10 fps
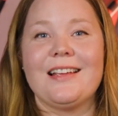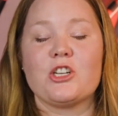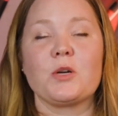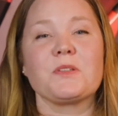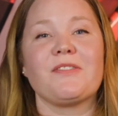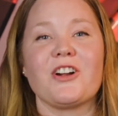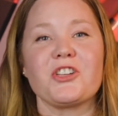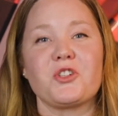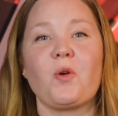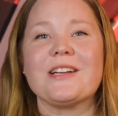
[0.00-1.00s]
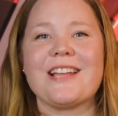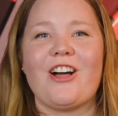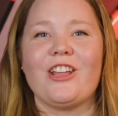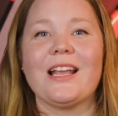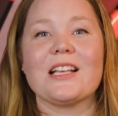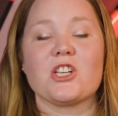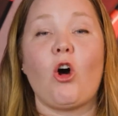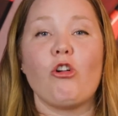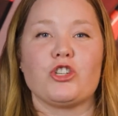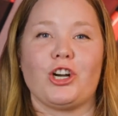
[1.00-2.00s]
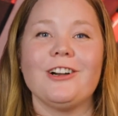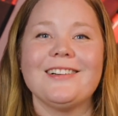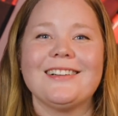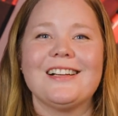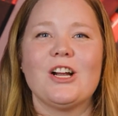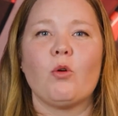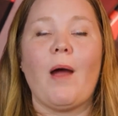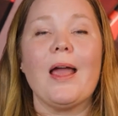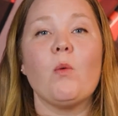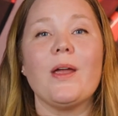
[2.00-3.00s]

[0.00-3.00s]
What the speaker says: in terms of our storytelling as a culture, right?